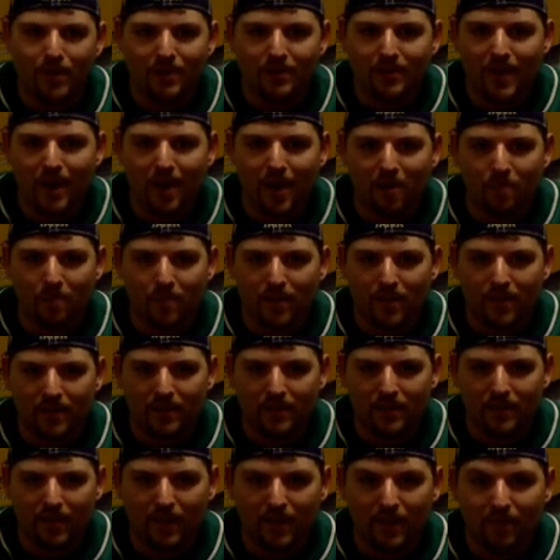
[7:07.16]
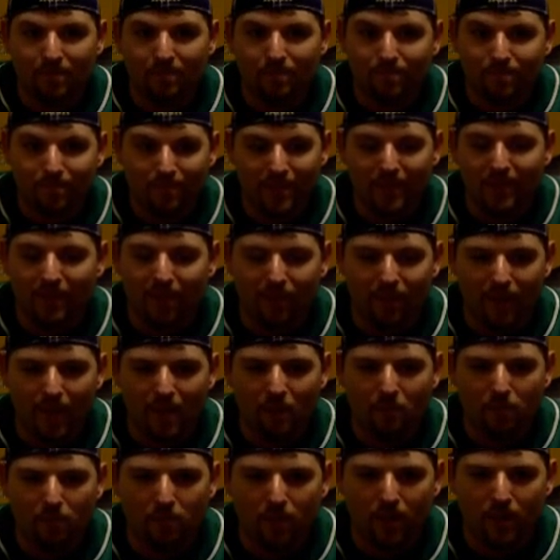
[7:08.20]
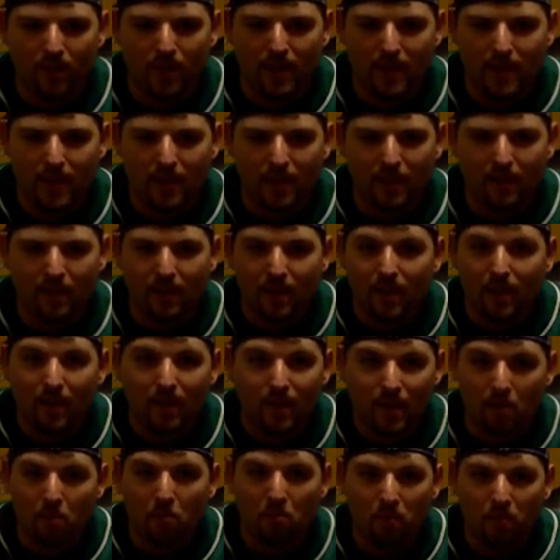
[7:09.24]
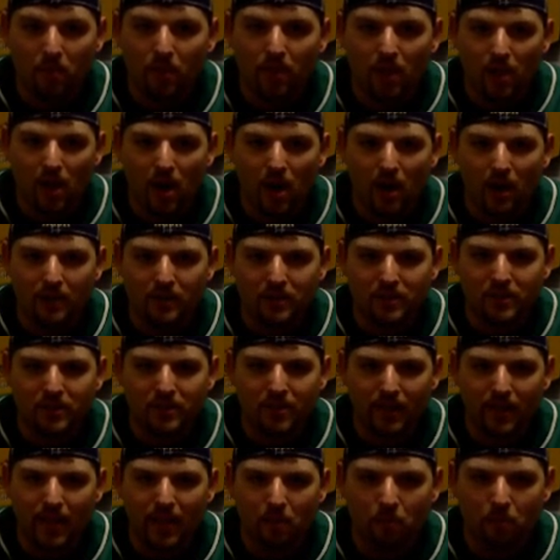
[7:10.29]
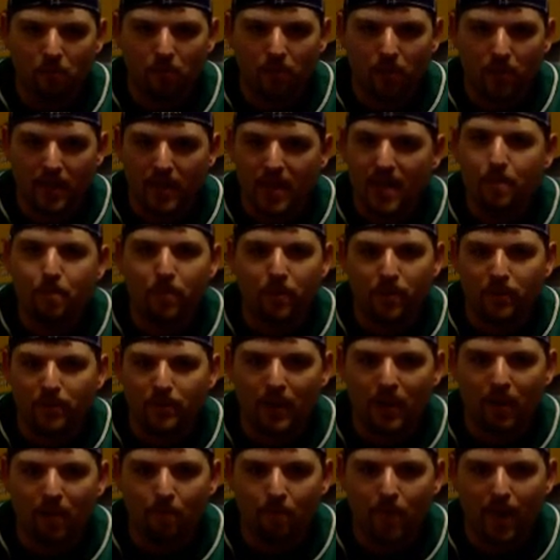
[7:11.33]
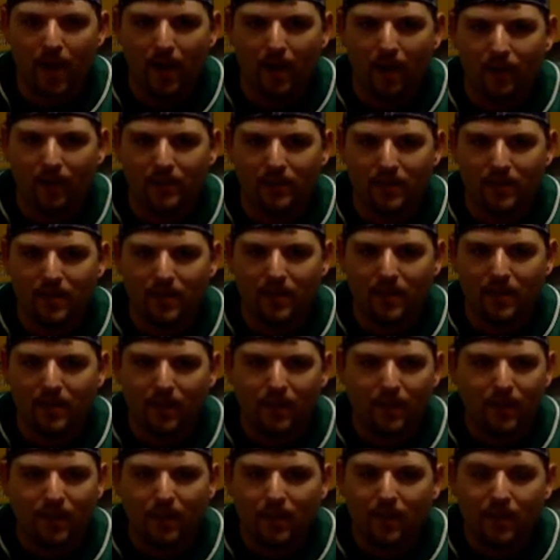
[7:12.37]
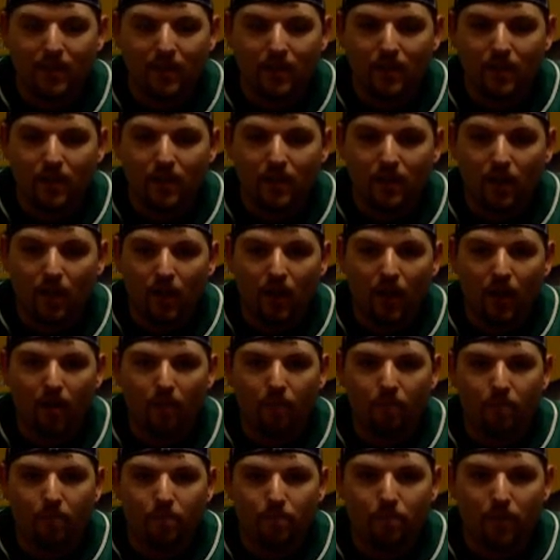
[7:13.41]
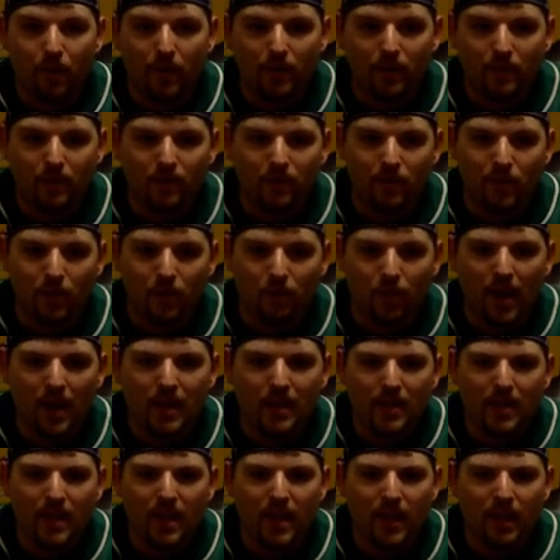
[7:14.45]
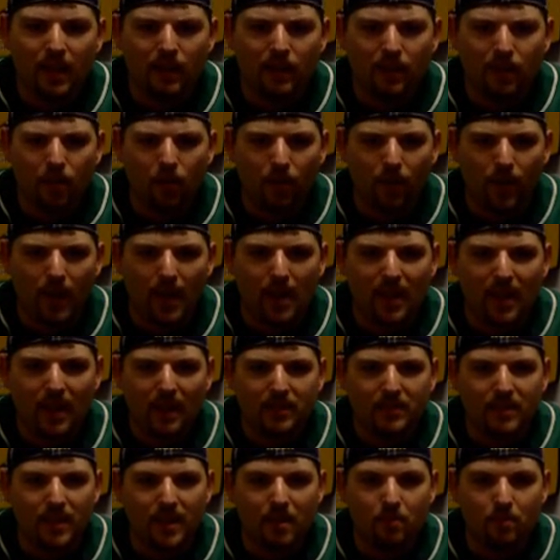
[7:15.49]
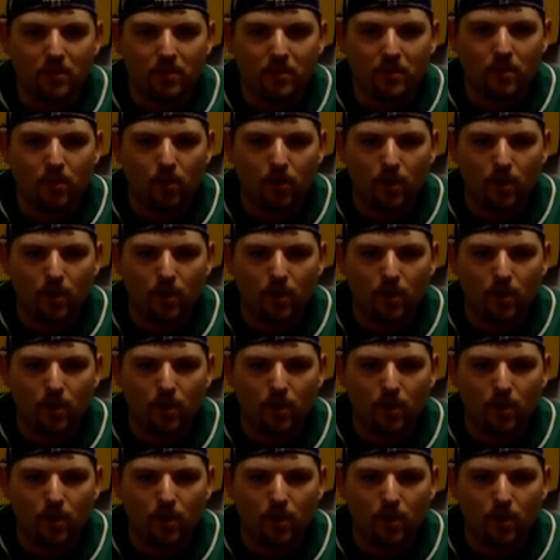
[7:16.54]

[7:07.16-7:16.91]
scared because, they were really on us, and they were really keeping us off balance. And but the great thing, though, that I like seeing was